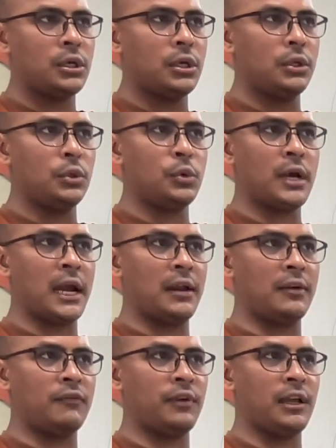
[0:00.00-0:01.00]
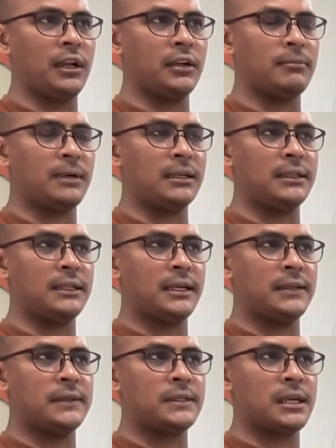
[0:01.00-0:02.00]
You cannot feel it. But there are
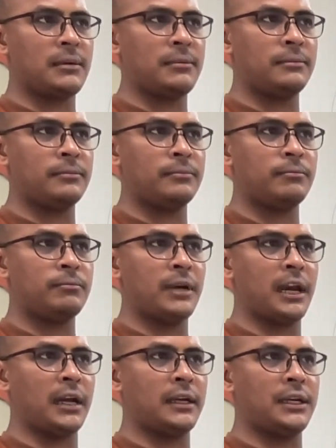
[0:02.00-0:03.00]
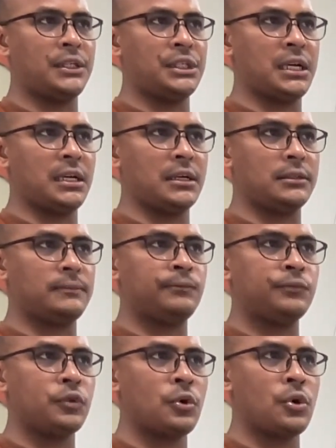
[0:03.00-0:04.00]
some practitioner
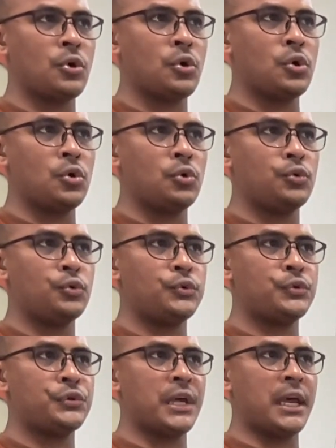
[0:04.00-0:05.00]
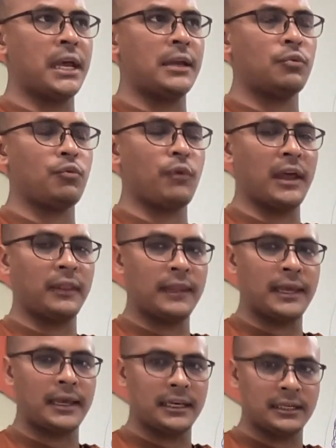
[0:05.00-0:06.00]
who say when
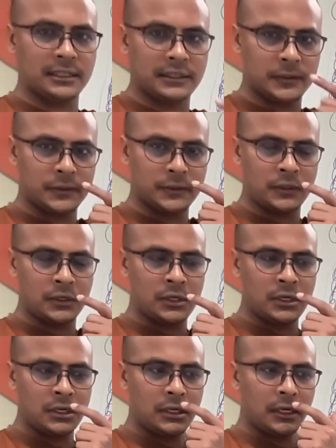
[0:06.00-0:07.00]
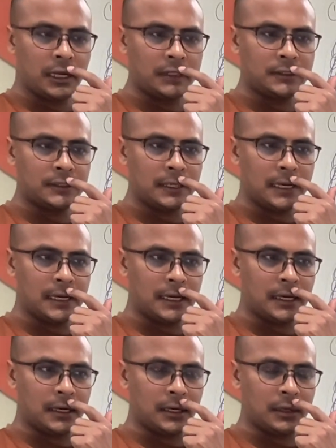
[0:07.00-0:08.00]
the ears touch
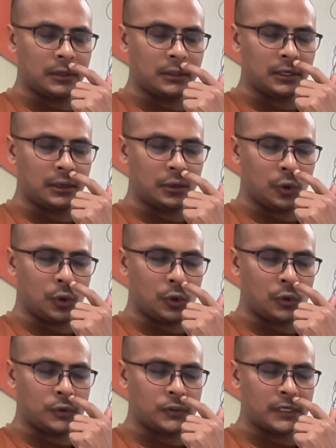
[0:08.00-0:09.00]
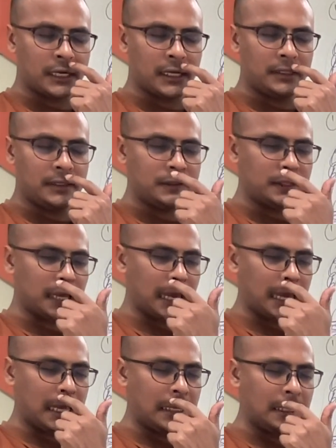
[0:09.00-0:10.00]
their the nose and in this
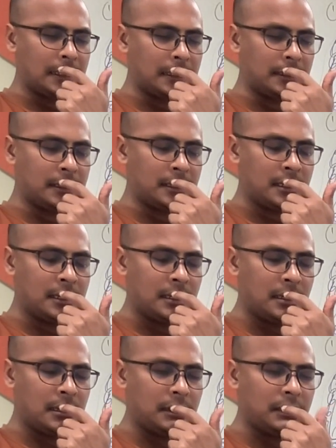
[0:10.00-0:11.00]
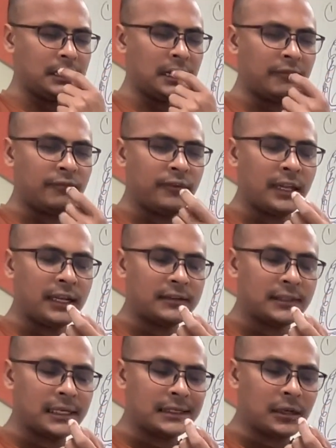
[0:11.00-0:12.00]
area, their feel is
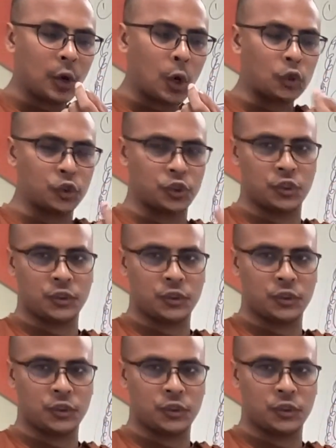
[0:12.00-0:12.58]
little hot.